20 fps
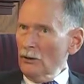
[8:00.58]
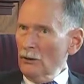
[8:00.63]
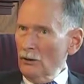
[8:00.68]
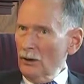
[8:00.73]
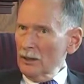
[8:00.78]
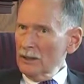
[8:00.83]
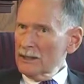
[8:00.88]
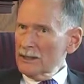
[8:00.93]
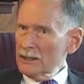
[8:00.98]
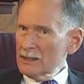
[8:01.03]

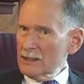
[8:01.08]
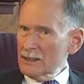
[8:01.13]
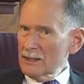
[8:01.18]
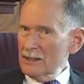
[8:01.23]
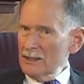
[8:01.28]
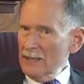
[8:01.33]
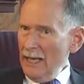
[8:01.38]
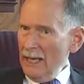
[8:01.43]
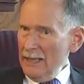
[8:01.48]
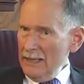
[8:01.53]
August
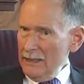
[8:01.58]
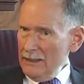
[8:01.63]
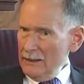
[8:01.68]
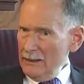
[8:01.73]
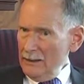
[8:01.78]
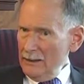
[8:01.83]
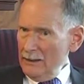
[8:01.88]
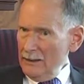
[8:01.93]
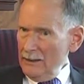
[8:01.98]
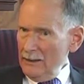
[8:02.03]
night
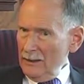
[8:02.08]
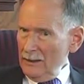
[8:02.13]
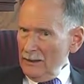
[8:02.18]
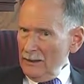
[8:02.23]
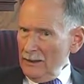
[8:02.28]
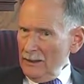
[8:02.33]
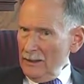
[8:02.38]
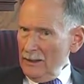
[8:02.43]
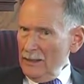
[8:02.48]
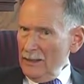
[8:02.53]

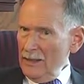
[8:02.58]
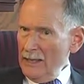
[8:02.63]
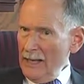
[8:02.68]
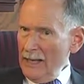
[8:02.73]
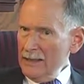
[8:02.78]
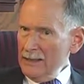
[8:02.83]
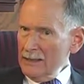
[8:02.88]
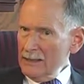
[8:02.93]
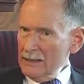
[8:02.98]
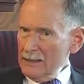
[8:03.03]
in
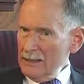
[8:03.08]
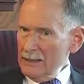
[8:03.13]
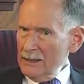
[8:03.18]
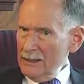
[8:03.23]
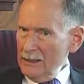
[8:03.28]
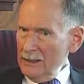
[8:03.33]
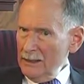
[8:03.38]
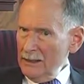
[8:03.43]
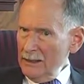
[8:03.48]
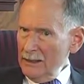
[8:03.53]

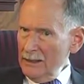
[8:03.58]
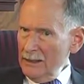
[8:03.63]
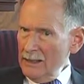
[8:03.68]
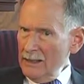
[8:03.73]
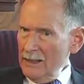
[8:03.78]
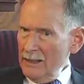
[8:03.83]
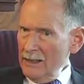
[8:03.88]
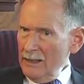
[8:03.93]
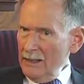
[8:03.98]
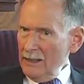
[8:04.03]

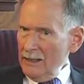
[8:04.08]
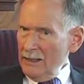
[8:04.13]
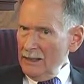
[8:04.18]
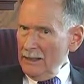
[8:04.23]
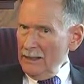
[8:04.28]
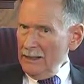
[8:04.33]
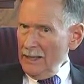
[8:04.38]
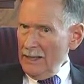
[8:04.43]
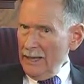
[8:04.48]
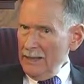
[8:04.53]

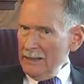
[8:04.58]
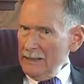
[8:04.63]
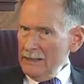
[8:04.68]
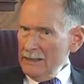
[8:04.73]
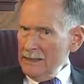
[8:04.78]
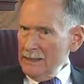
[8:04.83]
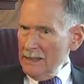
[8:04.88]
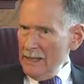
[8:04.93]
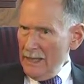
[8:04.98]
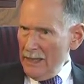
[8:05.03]

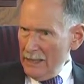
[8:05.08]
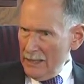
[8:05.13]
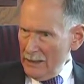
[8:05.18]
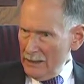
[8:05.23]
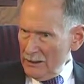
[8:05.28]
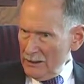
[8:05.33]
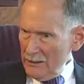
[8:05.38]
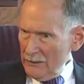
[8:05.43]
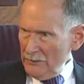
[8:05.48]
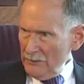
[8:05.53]

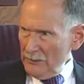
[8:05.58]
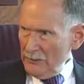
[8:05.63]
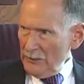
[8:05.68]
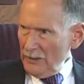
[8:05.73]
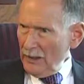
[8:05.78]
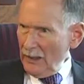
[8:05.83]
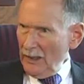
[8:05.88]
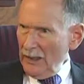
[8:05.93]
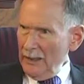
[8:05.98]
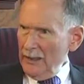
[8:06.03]
1998,
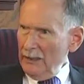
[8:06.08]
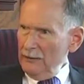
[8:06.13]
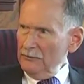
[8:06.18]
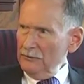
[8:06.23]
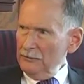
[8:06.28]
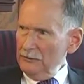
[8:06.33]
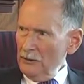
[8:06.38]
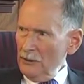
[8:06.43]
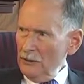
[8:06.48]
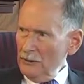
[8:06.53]
I had
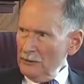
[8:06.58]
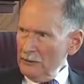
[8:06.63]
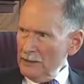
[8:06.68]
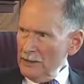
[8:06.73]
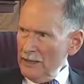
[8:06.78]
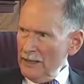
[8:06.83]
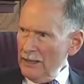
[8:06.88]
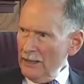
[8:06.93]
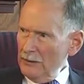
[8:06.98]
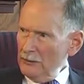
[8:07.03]
flown
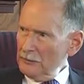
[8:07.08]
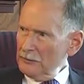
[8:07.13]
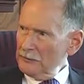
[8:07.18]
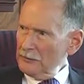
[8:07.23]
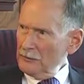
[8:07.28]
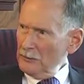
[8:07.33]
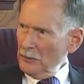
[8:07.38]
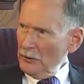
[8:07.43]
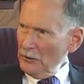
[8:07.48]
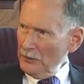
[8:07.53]
down
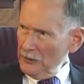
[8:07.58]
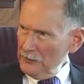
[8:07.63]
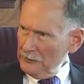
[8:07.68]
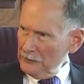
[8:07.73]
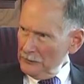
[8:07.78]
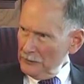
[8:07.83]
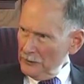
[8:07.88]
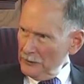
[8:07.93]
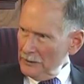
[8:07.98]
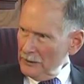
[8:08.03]
from
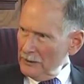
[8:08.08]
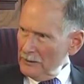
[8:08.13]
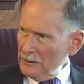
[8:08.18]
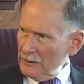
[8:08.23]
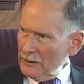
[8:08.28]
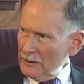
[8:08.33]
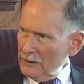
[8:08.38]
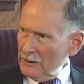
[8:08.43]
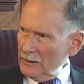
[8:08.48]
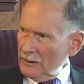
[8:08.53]
Hartford
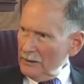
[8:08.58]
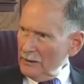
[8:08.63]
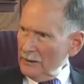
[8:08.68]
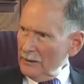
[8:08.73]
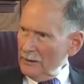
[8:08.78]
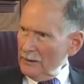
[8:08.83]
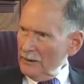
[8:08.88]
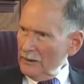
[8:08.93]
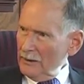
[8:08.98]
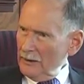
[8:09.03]

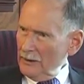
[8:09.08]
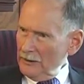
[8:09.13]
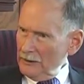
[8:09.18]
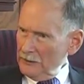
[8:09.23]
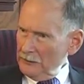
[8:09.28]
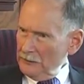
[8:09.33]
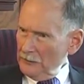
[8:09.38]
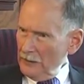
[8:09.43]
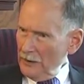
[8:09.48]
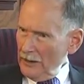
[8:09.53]
on a
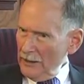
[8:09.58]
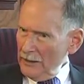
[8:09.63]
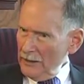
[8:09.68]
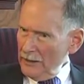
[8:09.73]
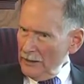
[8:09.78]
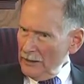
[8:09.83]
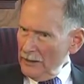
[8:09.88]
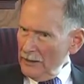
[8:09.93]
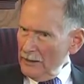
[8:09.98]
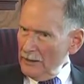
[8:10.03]

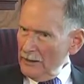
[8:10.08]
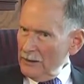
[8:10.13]
Friday,